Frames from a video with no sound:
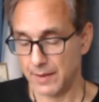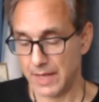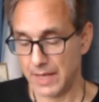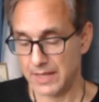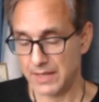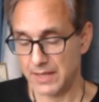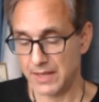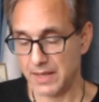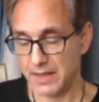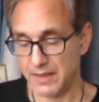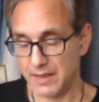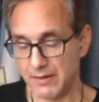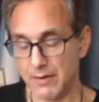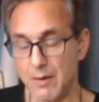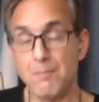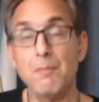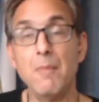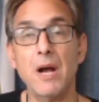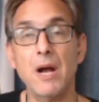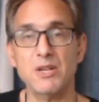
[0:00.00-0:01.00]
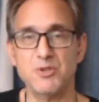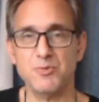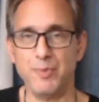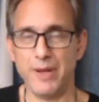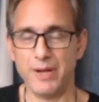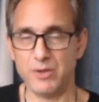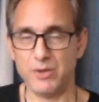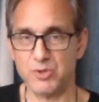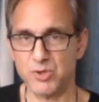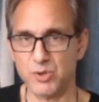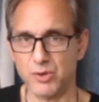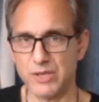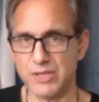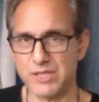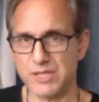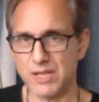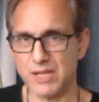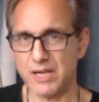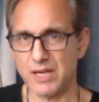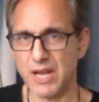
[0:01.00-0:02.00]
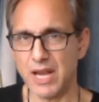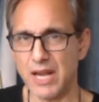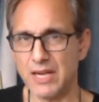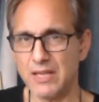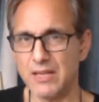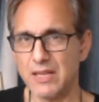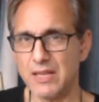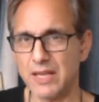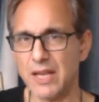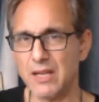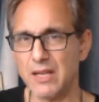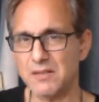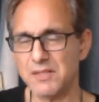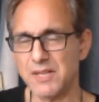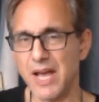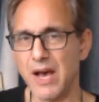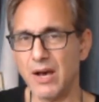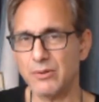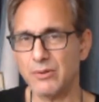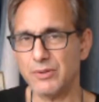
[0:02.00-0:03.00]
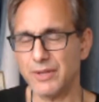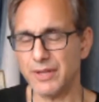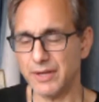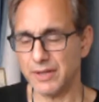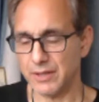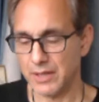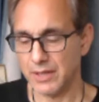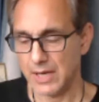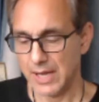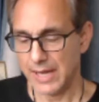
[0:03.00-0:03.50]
they're a much better choice than anything else out there.